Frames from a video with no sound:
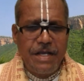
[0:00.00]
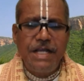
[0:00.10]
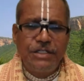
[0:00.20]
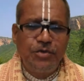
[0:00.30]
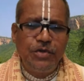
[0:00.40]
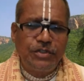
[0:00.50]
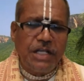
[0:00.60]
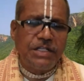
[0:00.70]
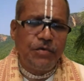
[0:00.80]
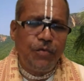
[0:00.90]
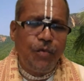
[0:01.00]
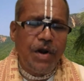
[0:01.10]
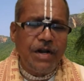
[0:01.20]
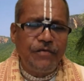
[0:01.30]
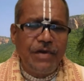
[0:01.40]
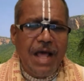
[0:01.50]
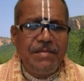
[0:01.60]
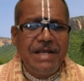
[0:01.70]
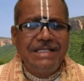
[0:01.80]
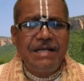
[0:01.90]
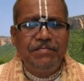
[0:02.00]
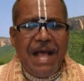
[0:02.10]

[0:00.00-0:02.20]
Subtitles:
He is doing such a wonderful, amazing